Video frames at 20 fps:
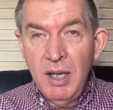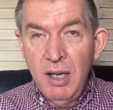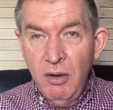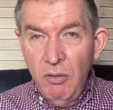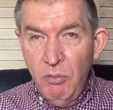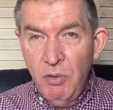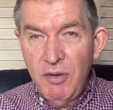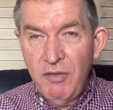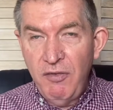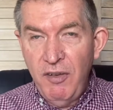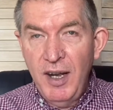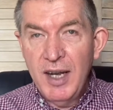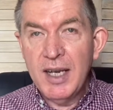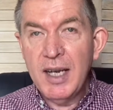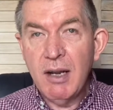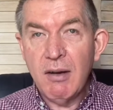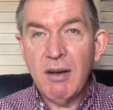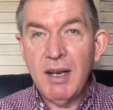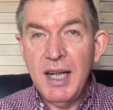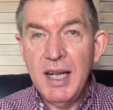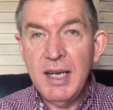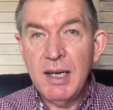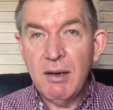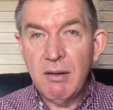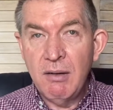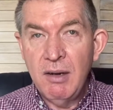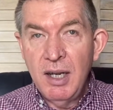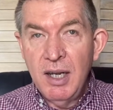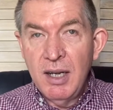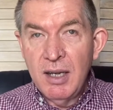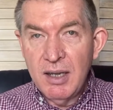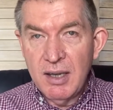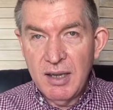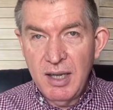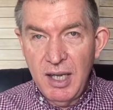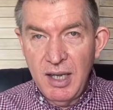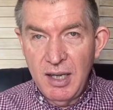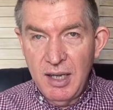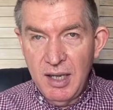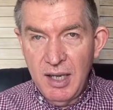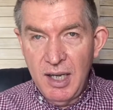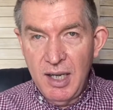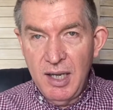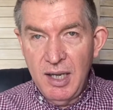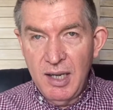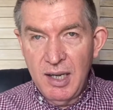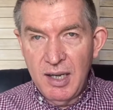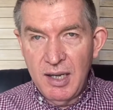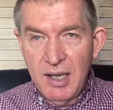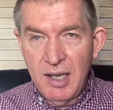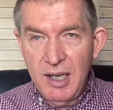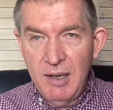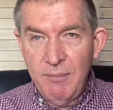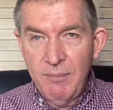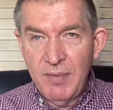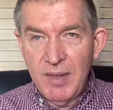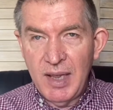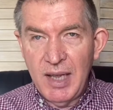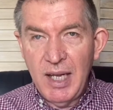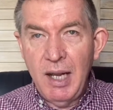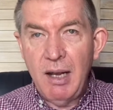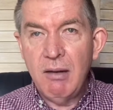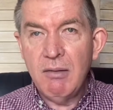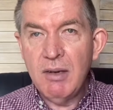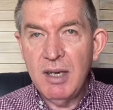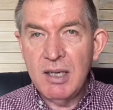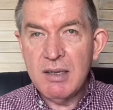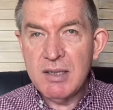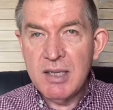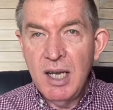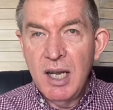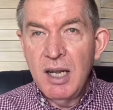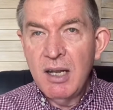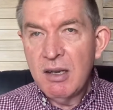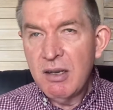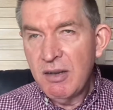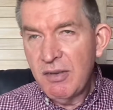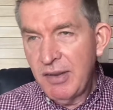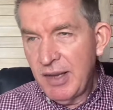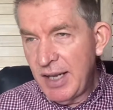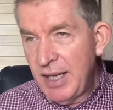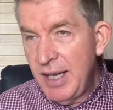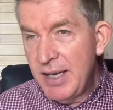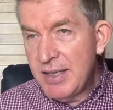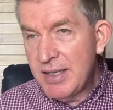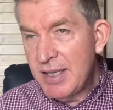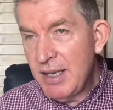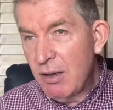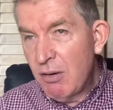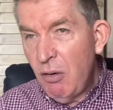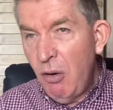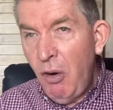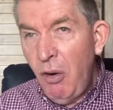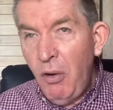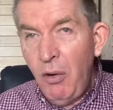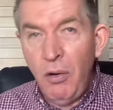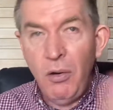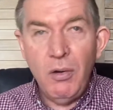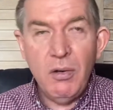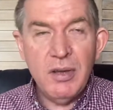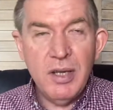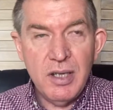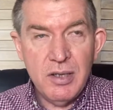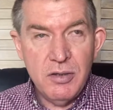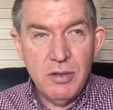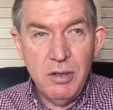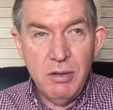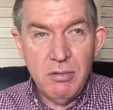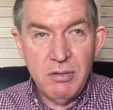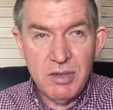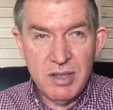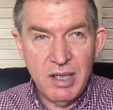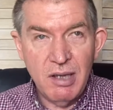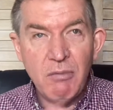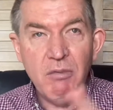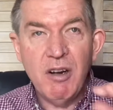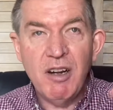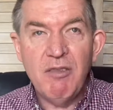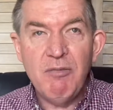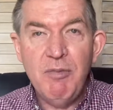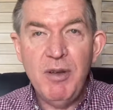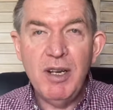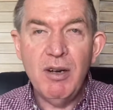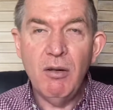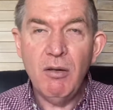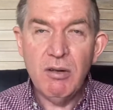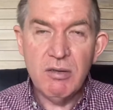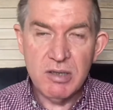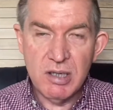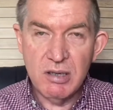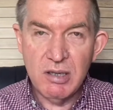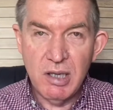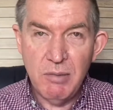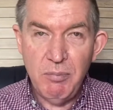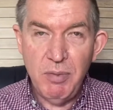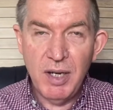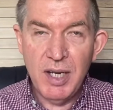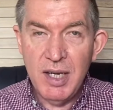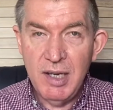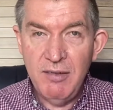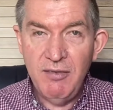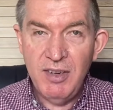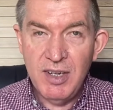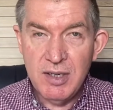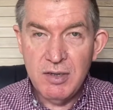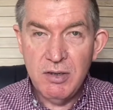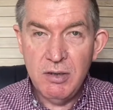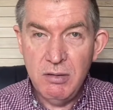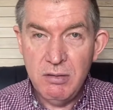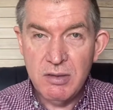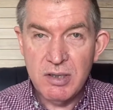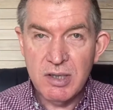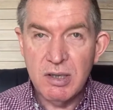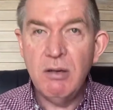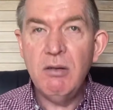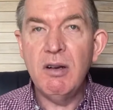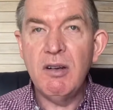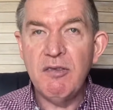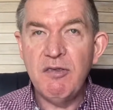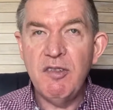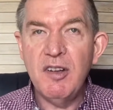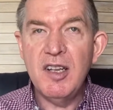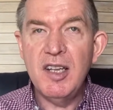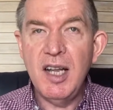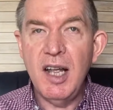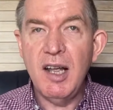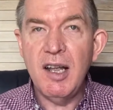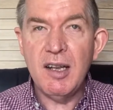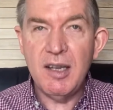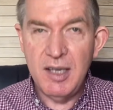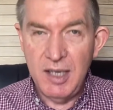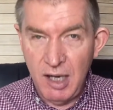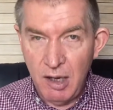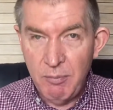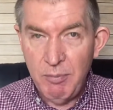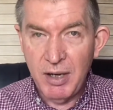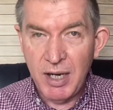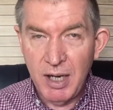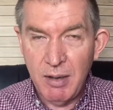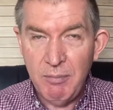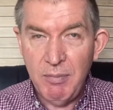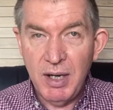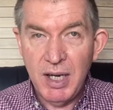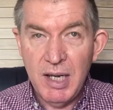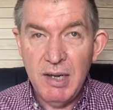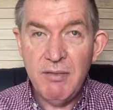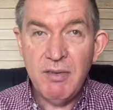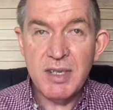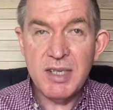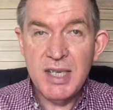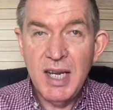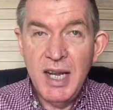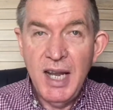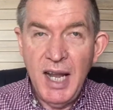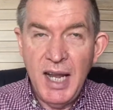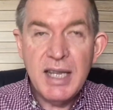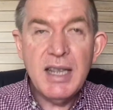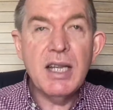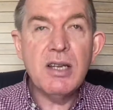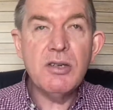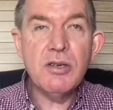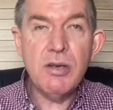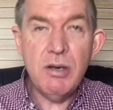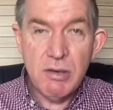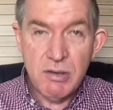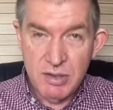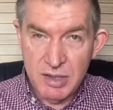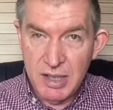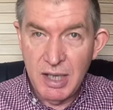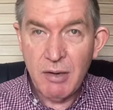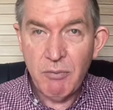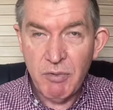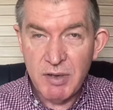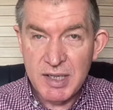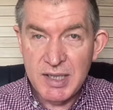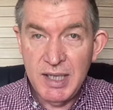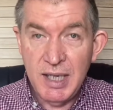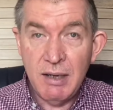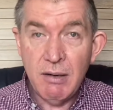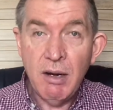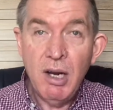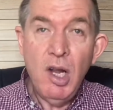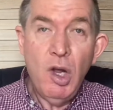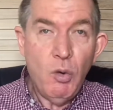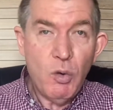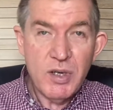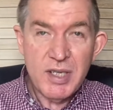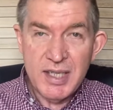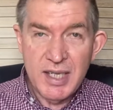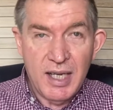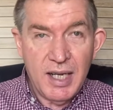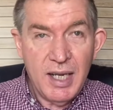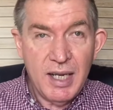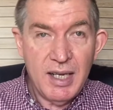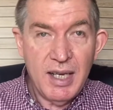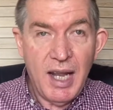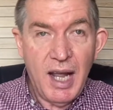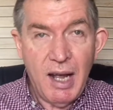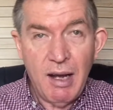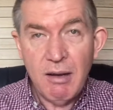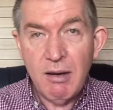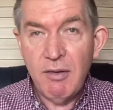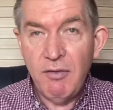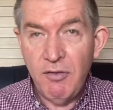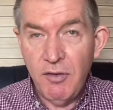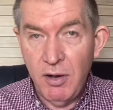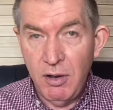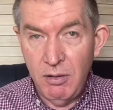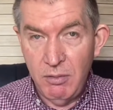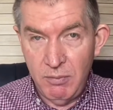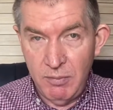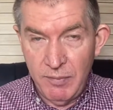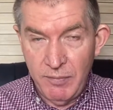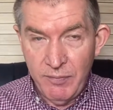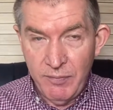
we find out later that uh, uh, um, Claudius kicks out all the Jews. There would have been also the believing Jews who have now become believers, and the church that was there was kicked out of Rome.